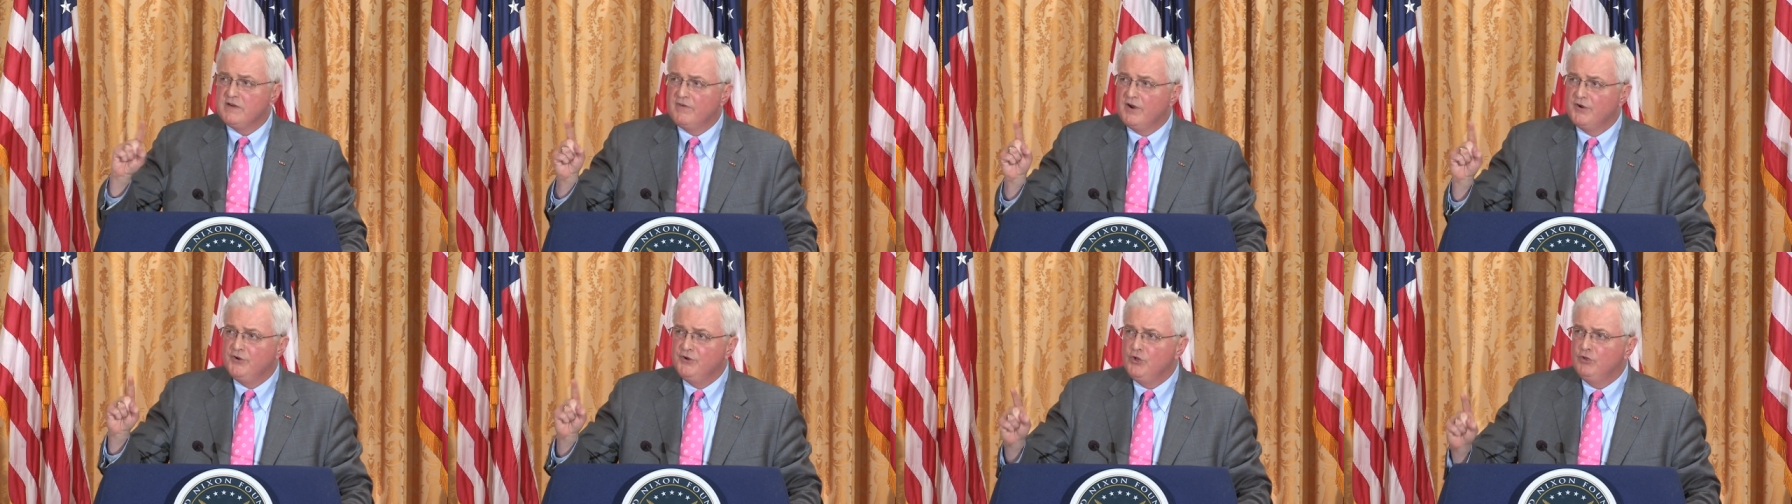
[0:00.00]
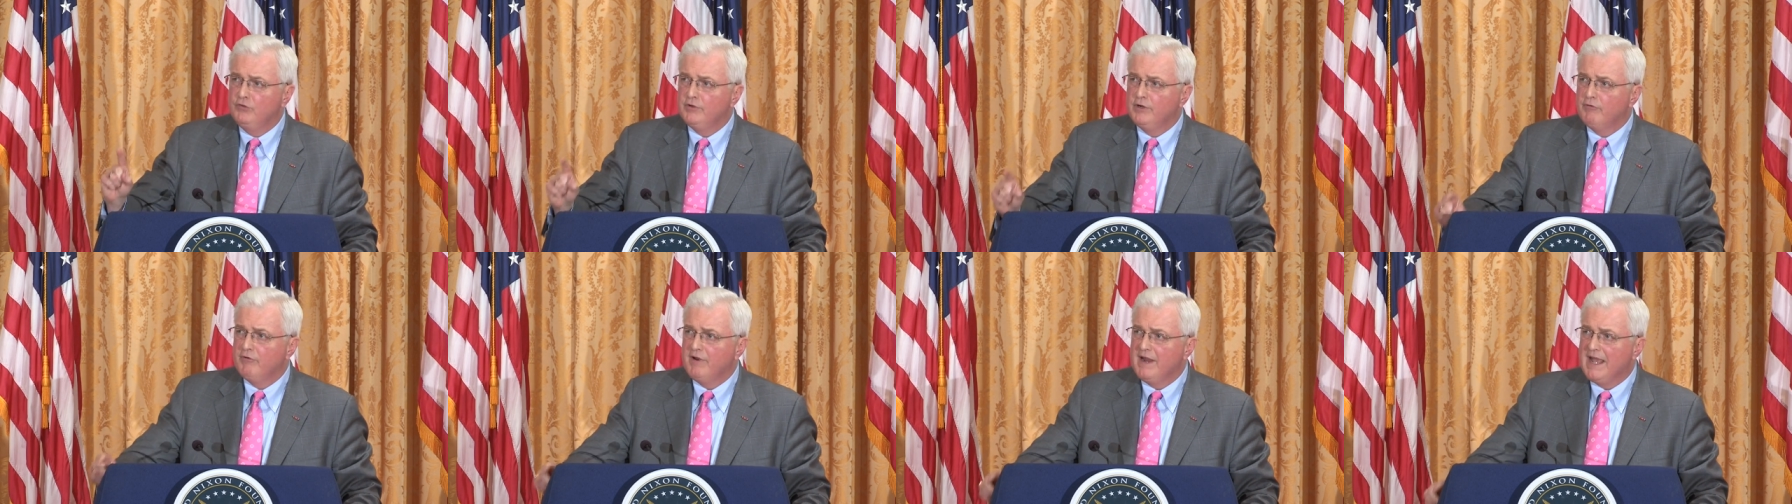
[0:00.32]
of our
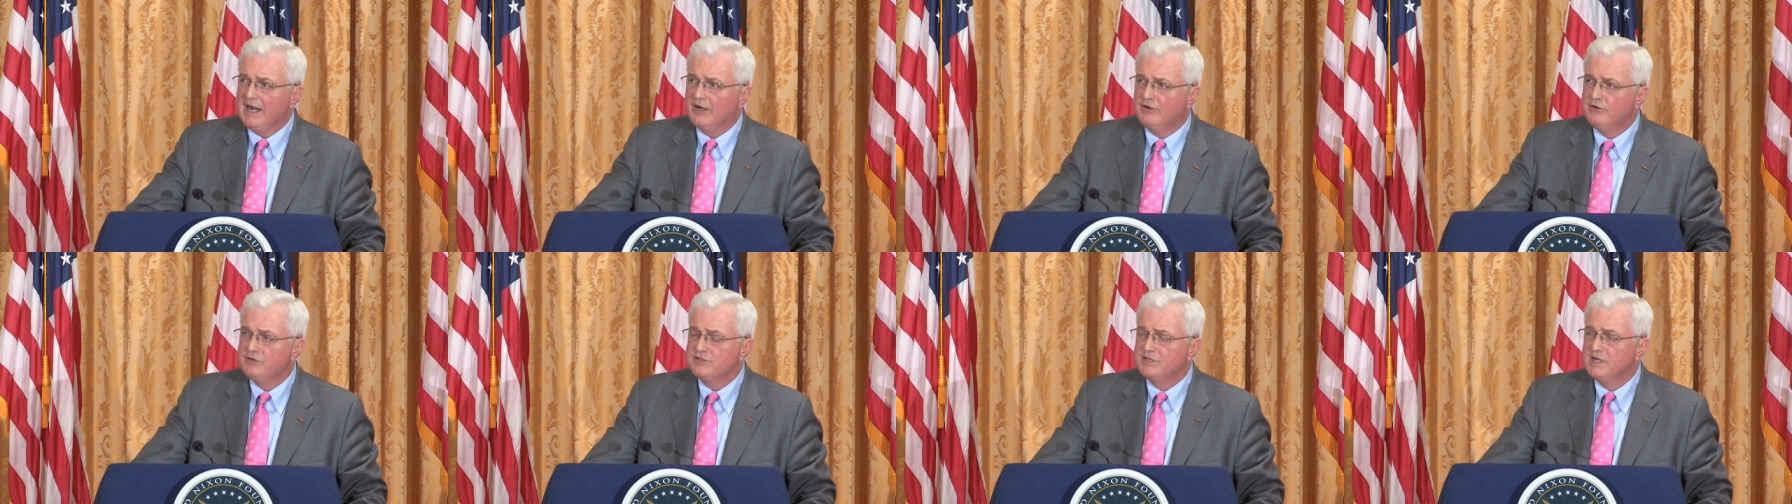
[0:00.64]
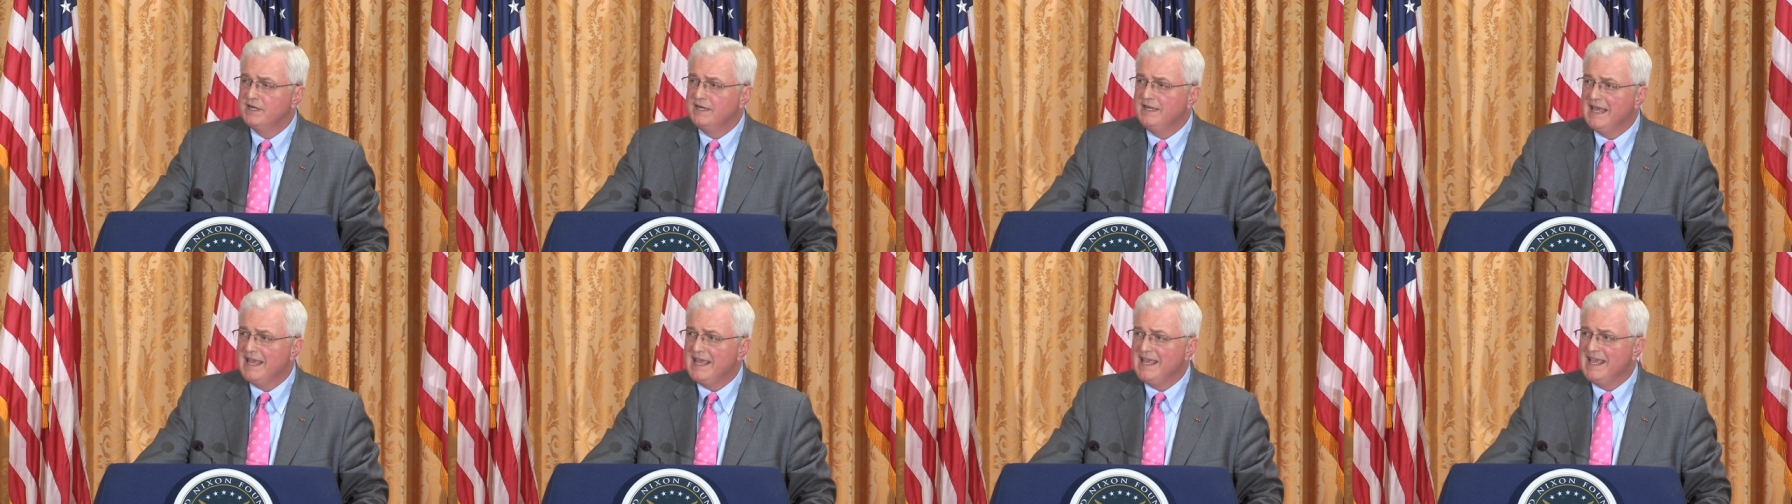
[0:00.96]
nuclear reactors
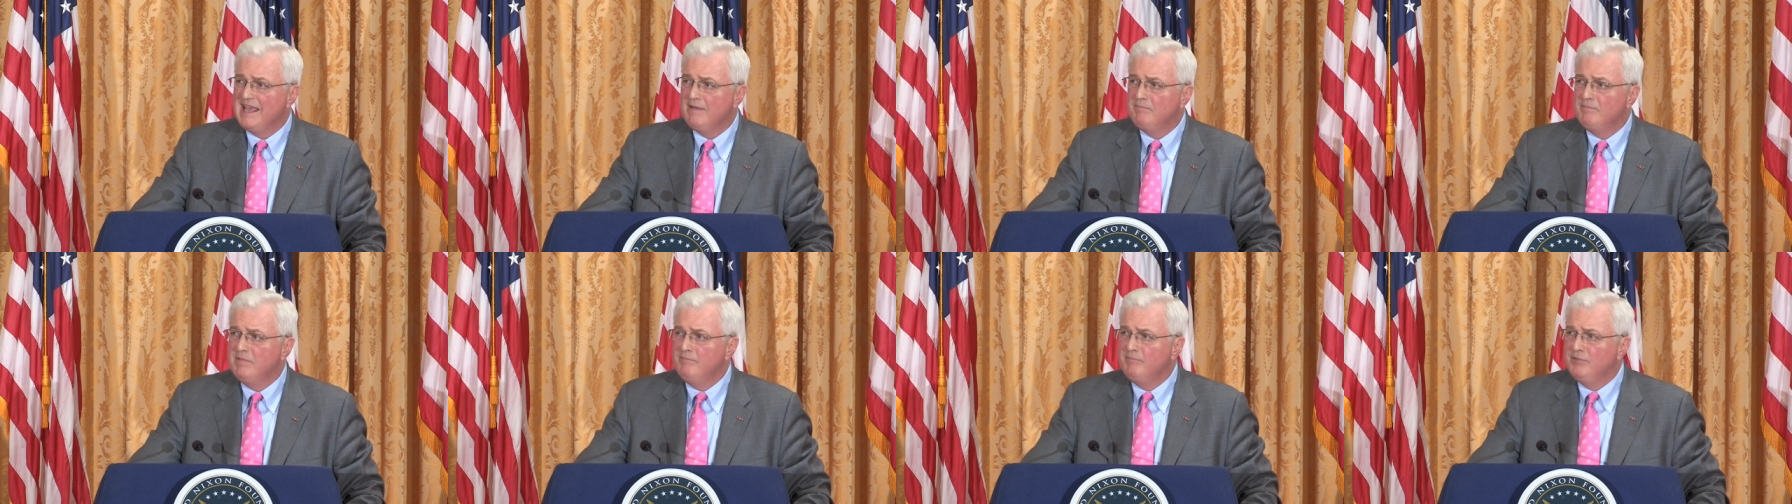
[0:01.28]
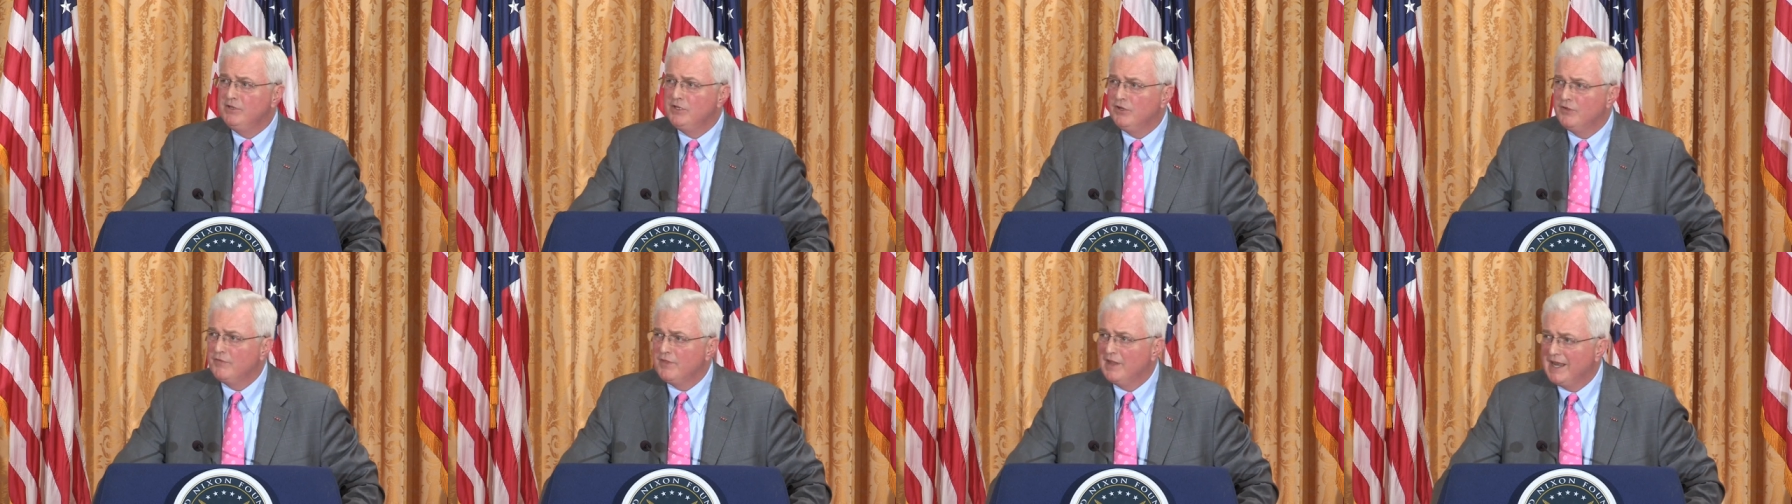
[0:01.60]
today have been
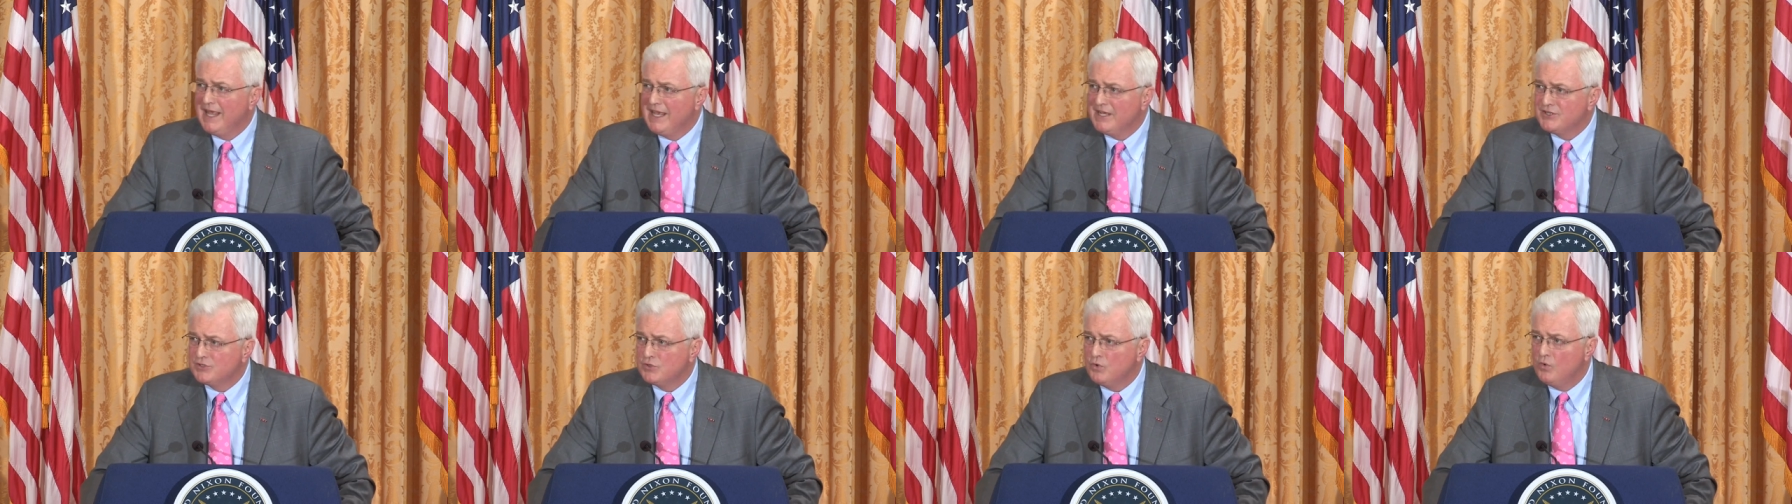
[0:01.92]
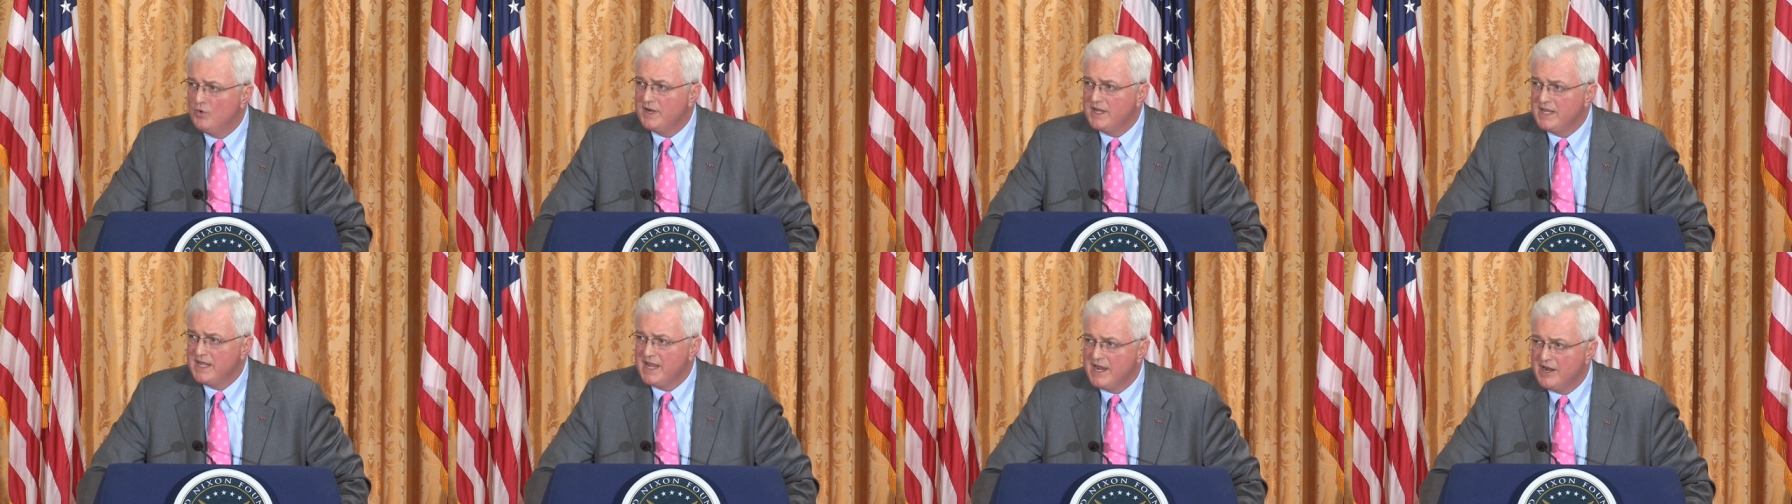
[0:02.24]
built in the last
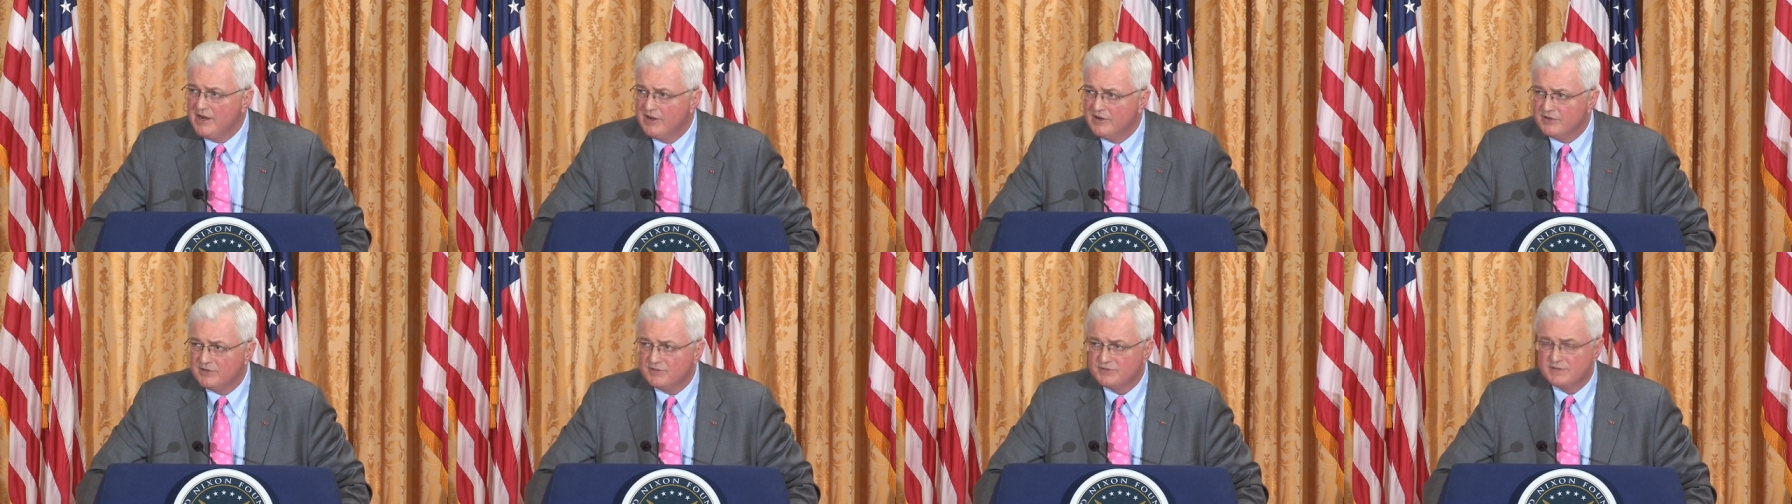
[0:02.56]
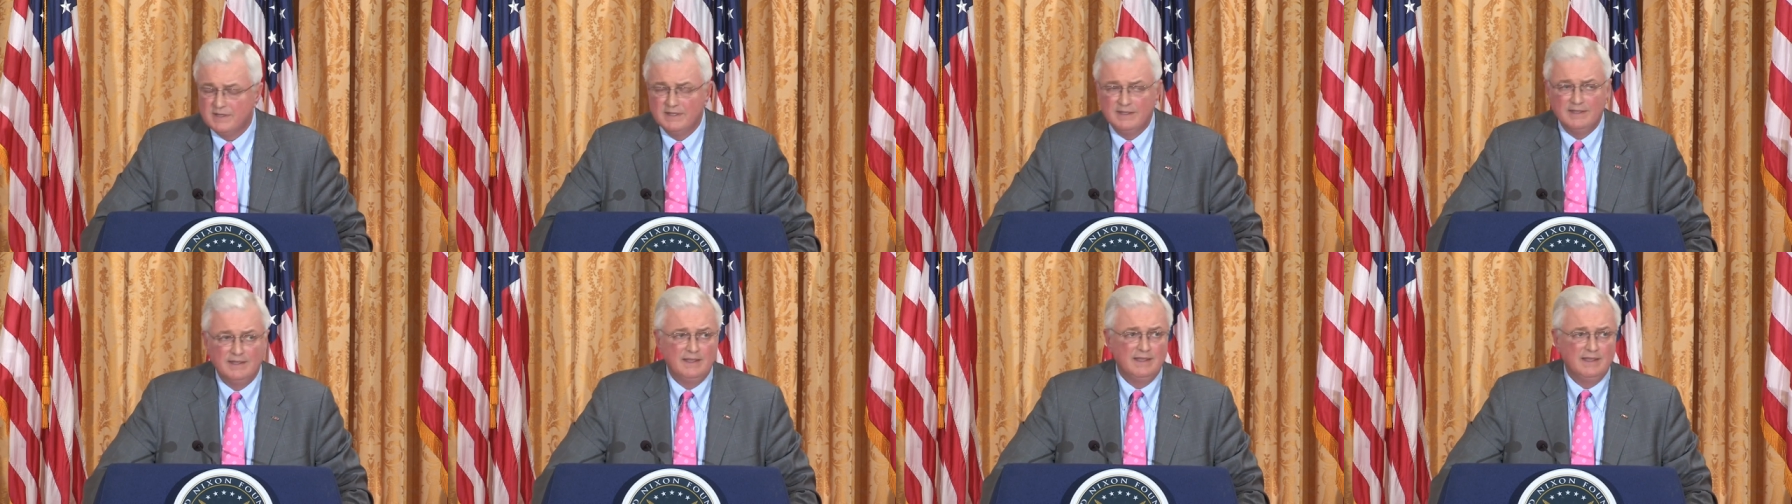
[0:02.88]
20 years.